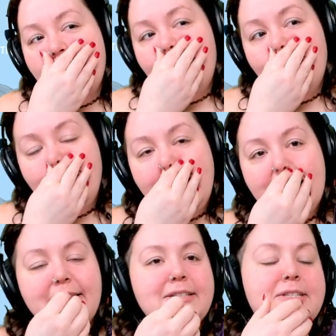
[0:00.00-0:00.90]
Oh my
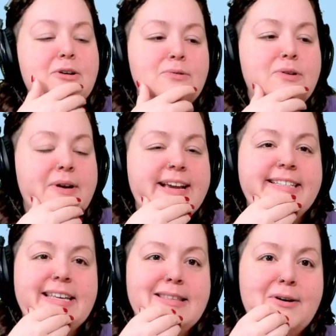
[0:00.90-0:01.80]
god, that's so
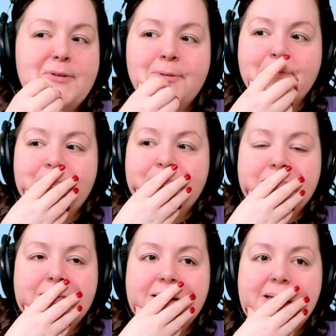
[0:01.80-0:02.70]
crazy though.
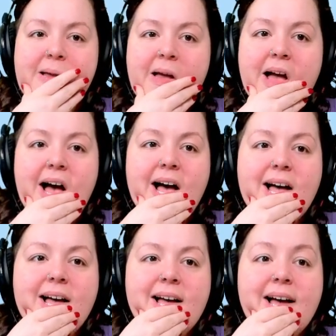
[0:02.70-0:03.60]

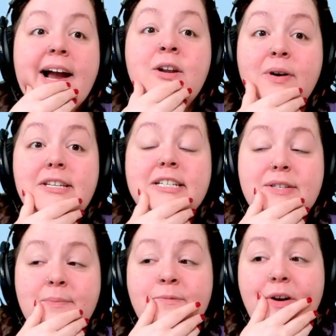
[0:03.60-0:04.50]
Uh, I know it does
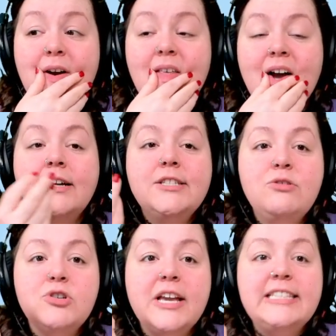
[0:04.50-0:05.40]
seem very long because
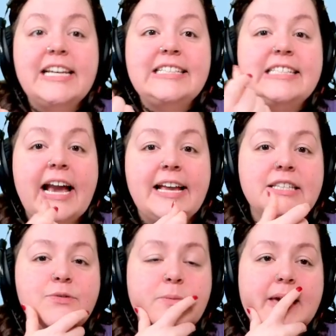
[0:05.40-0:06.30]
usually it's like
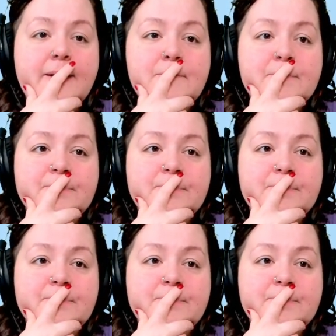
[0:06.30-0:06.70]
seconds for me.